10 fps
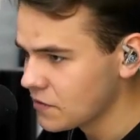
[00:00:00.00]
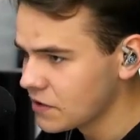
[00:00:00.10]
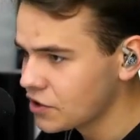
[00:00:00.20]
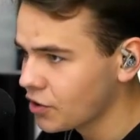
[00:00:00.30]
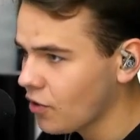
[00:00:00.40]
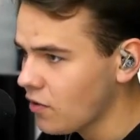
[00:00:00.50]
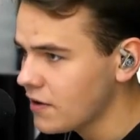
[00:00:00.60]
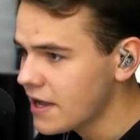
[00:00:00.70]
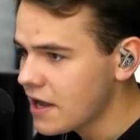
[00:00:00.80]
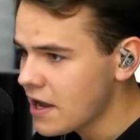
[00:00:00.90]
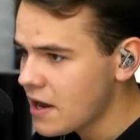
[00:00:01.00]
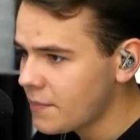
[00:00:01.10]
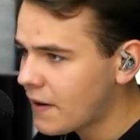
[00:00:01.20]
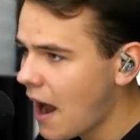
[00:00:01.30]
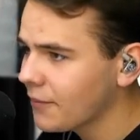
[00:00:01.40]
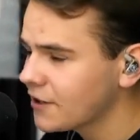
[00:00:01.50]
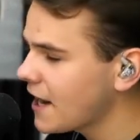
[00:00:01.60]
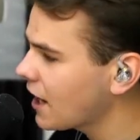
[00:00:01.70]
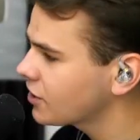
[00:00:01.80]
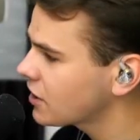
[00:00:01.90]
let you control. Perhaps
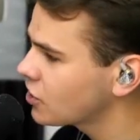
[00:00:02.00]
it